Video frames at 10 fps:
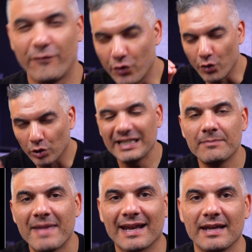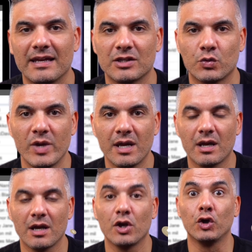If your lead magnet is
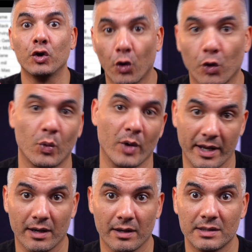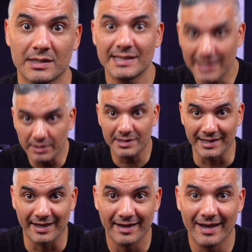weak, you're weak.
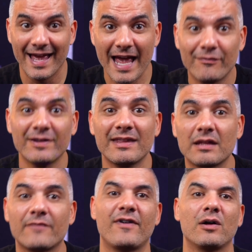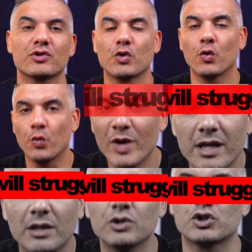Seriously, everything that follows
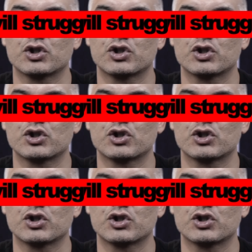will